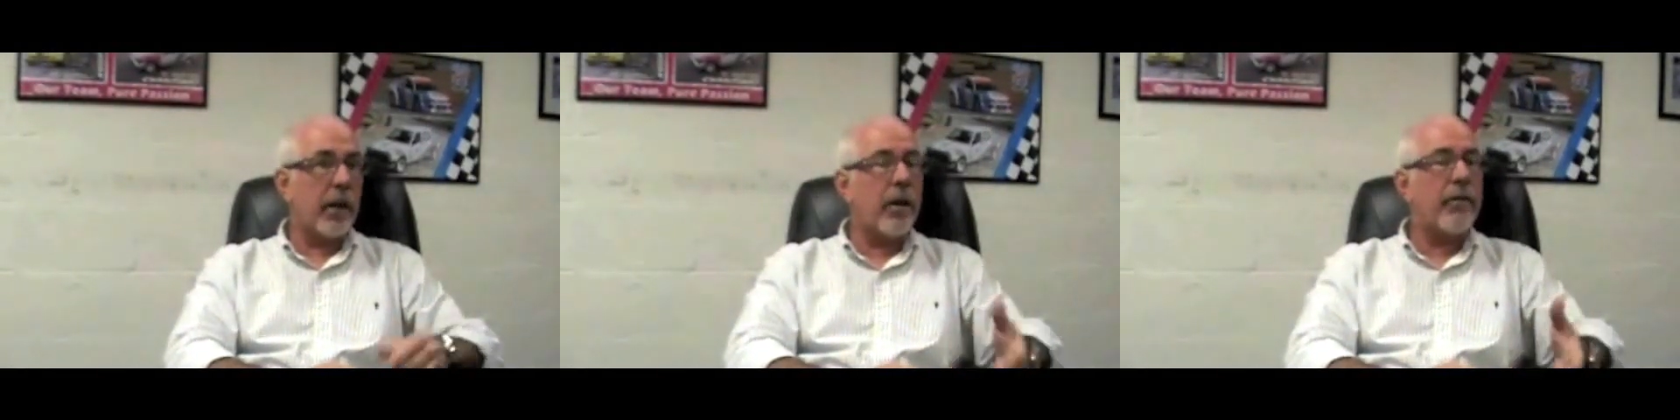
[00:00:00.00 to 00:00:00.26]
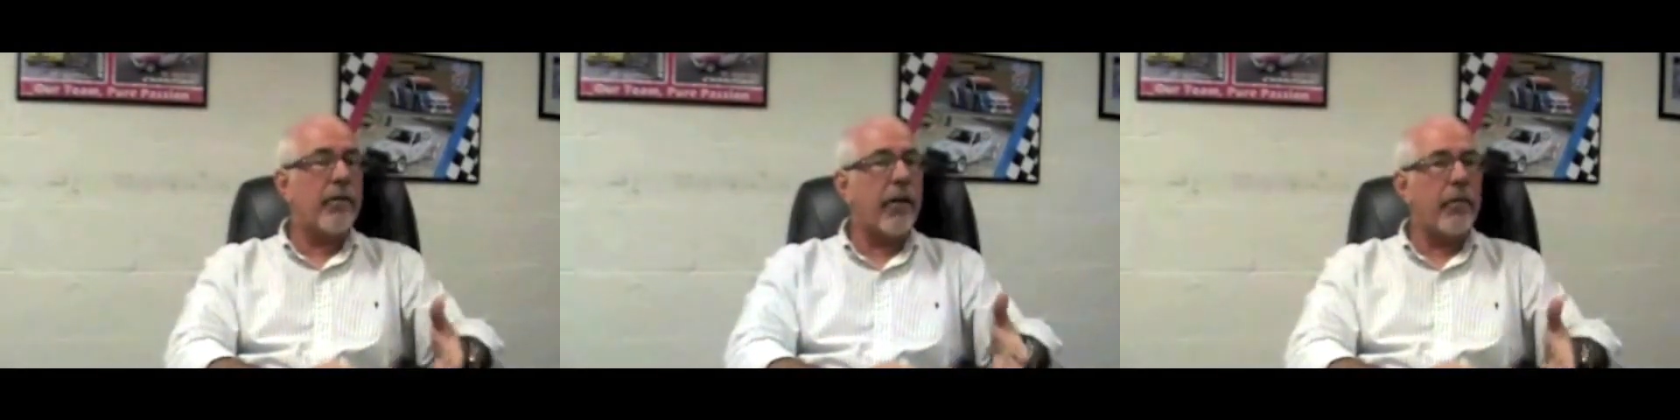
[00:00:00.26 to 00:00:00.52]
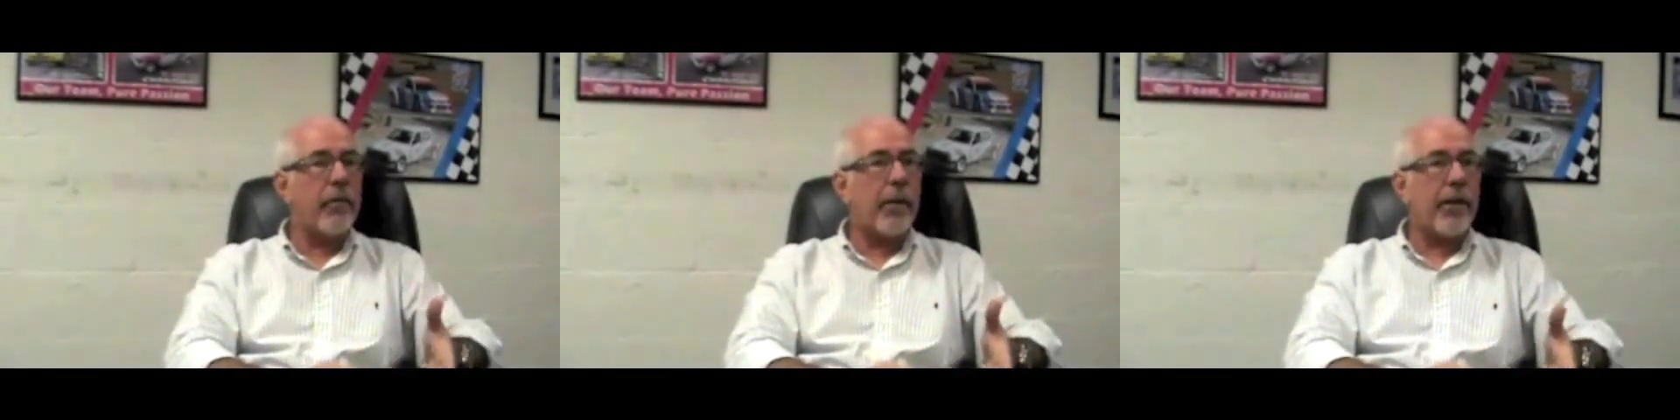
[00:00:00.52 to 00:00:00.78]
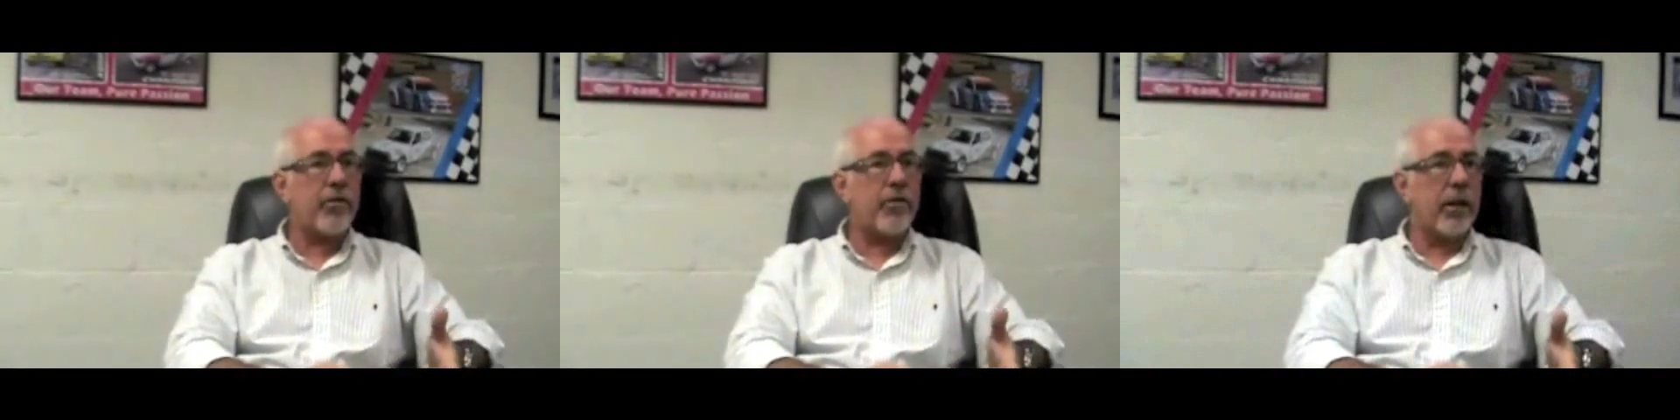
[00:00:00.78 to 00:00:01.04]
I really felt
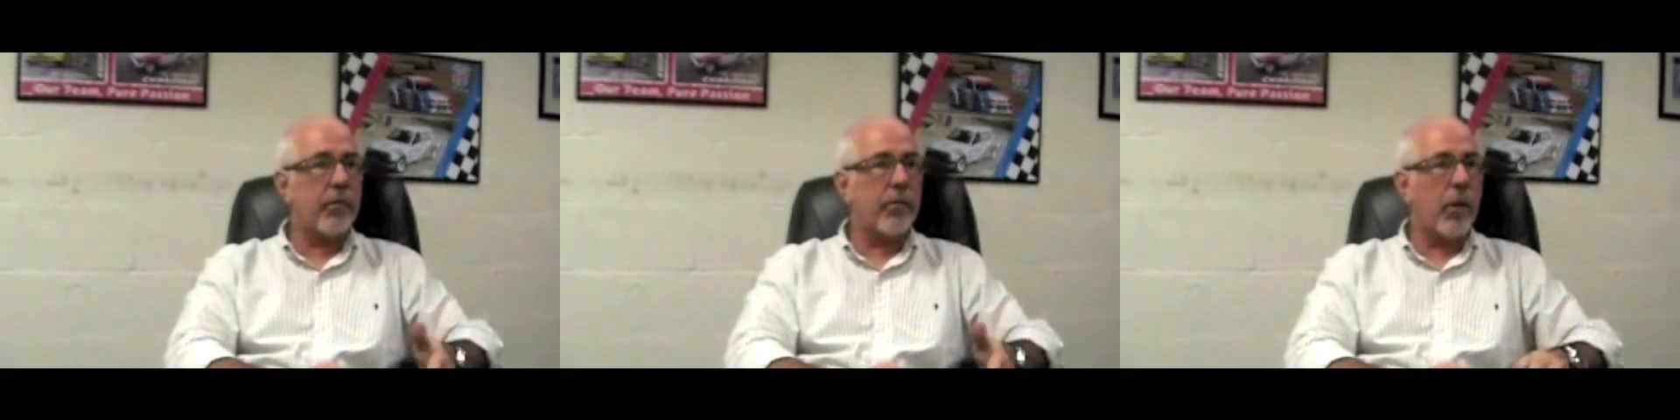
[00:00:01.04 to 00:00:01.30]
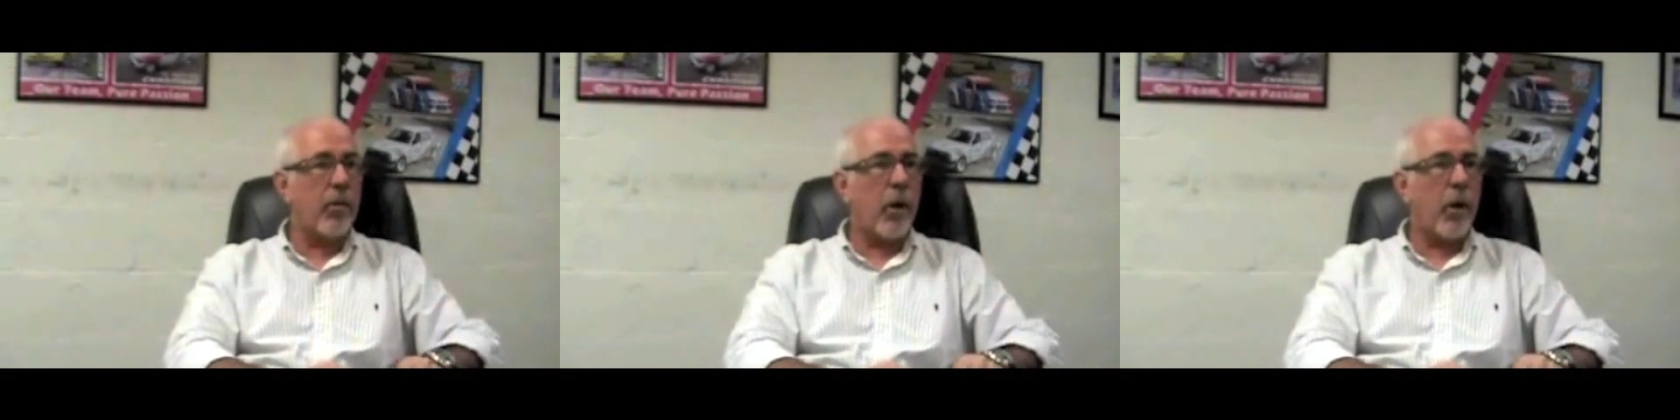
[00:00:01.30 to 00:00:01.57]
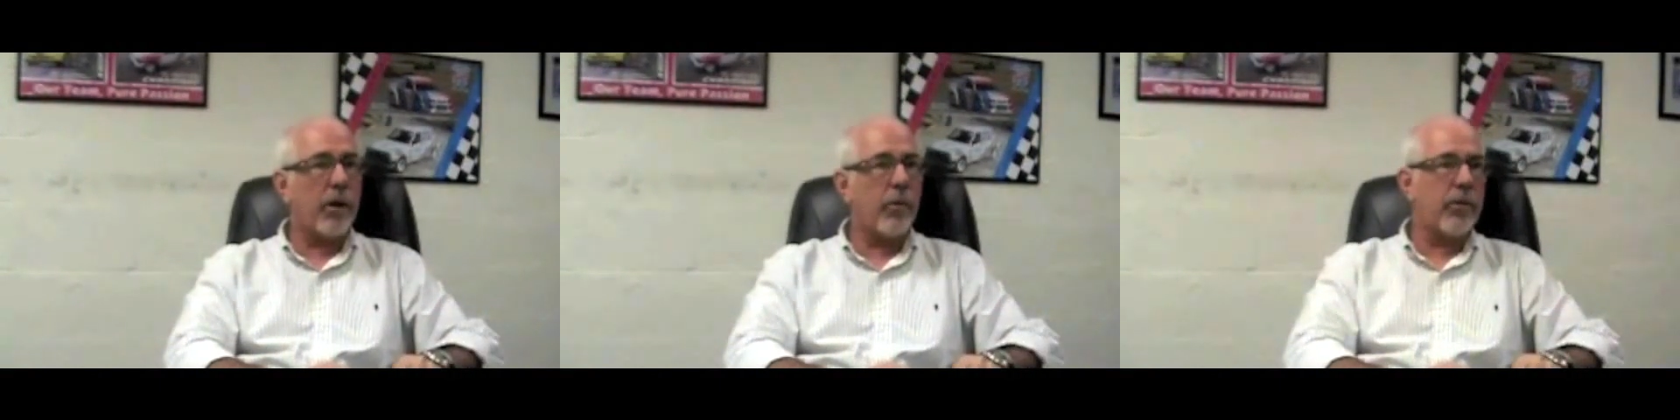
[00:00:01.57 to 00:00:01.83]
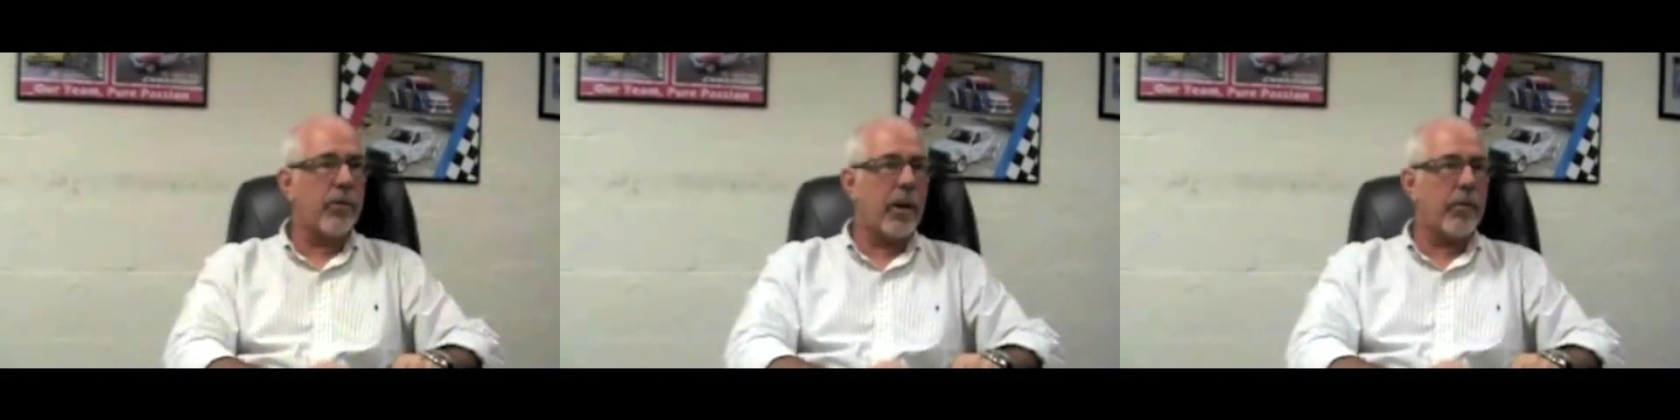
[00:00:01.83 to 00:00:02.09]
passionate about what it was